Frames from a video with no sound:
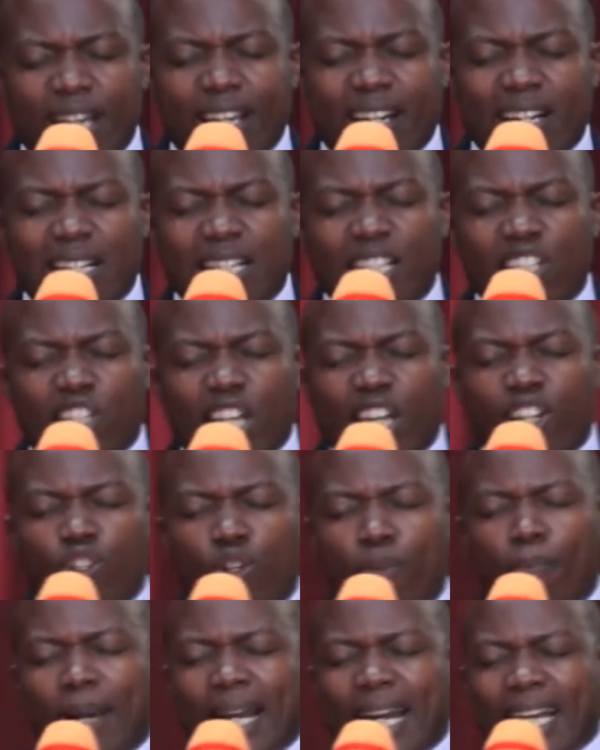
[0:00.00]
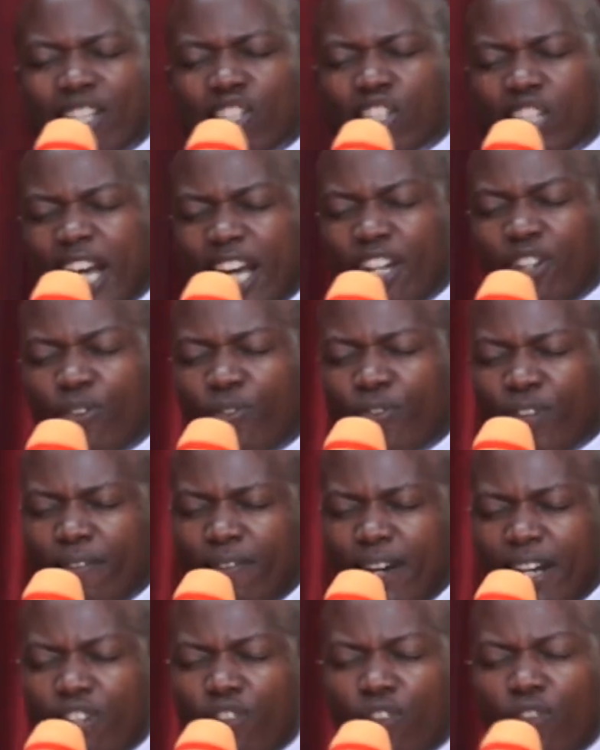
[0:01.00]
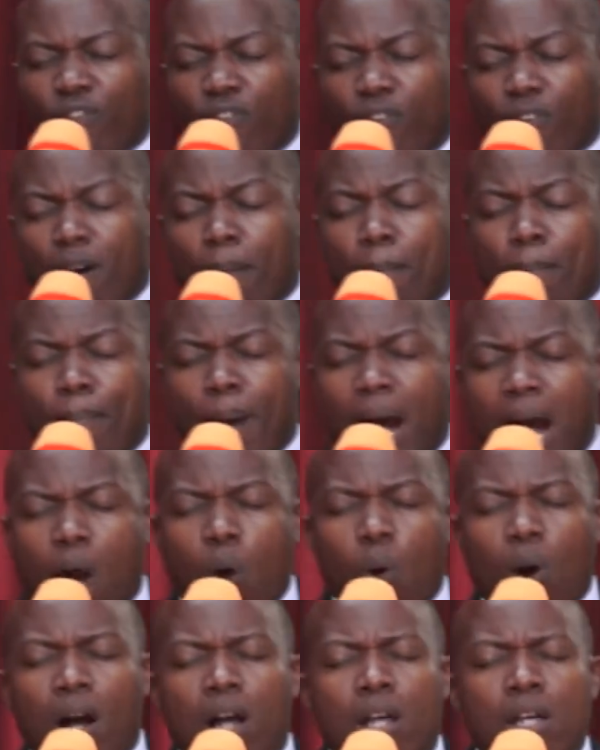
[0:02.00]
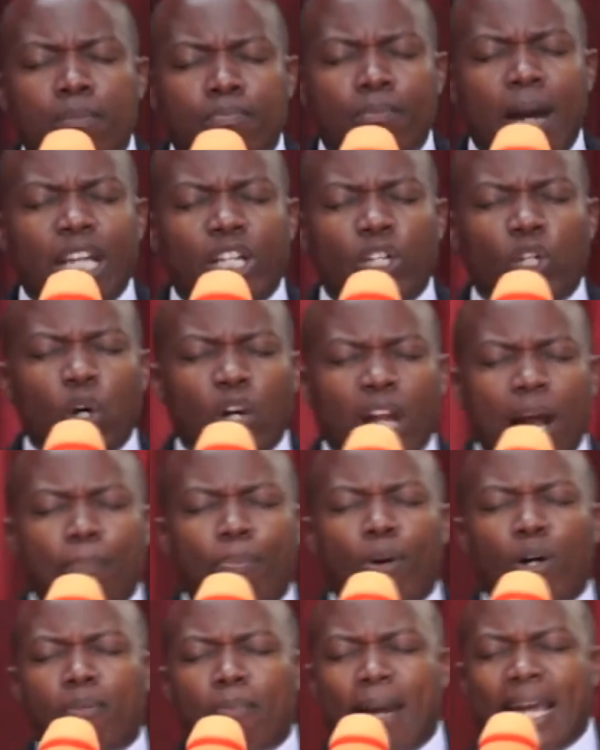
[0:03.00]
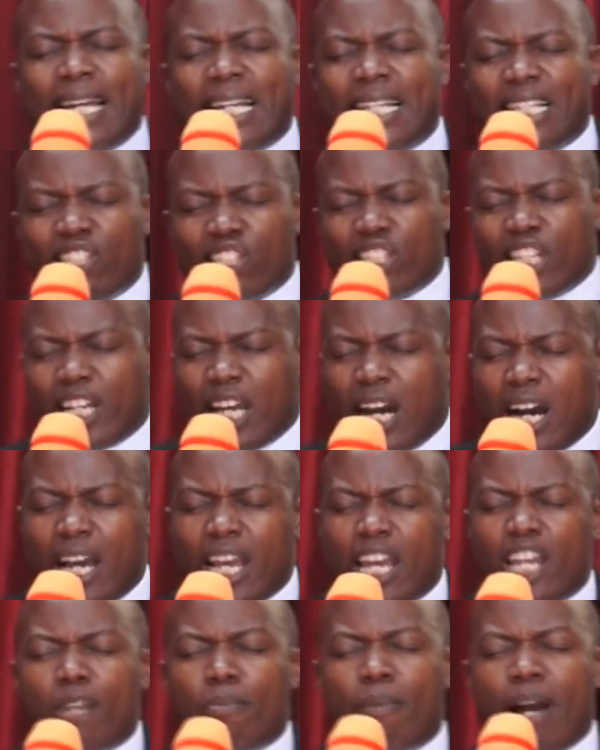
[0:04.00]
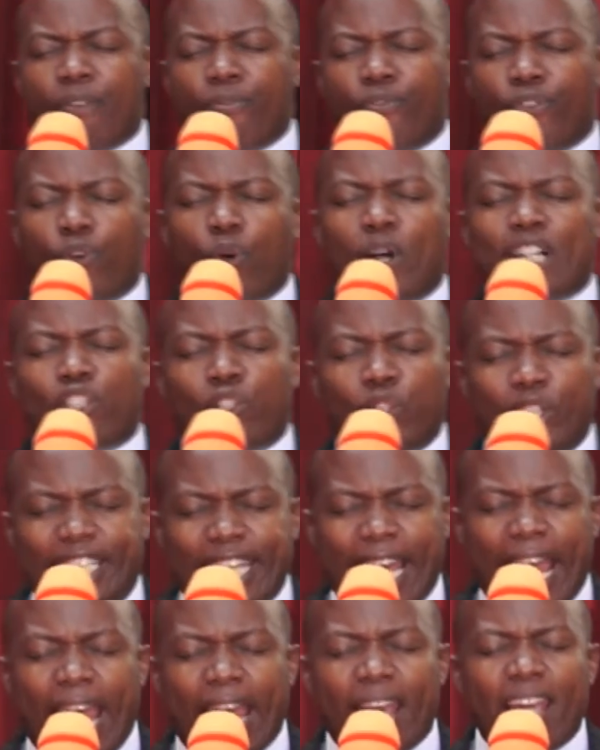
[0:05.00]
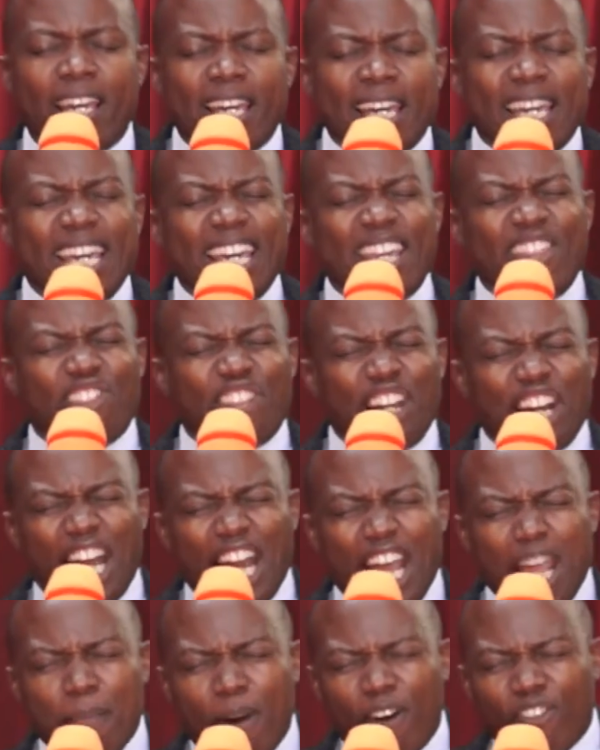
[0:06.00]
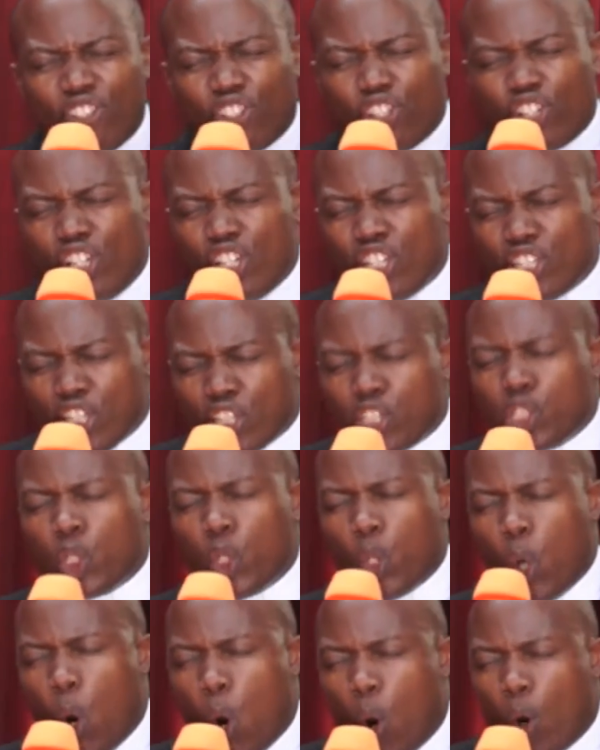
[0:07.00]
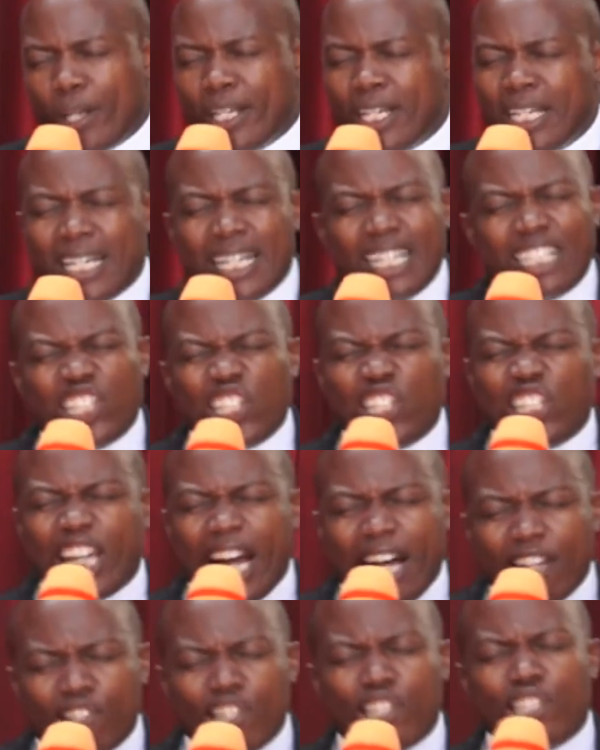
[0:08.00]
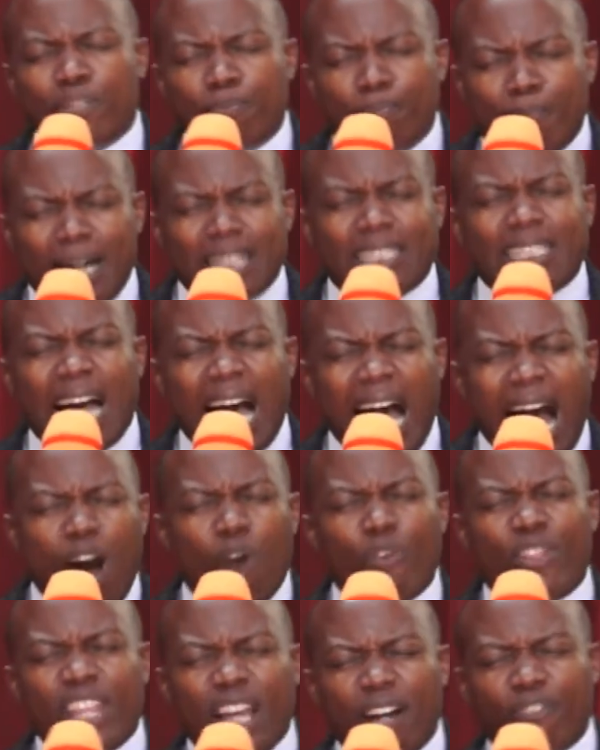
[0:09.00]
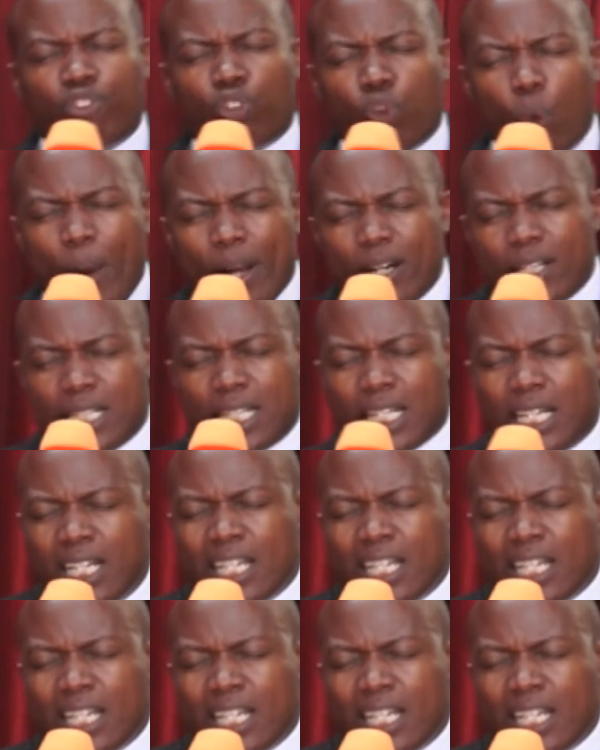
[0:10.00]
I release a new blessing, a new favor, a new power, my God, upon my listener and my viewer today. In the name of Jesus, Lord, it doesn't matter how they have toiled.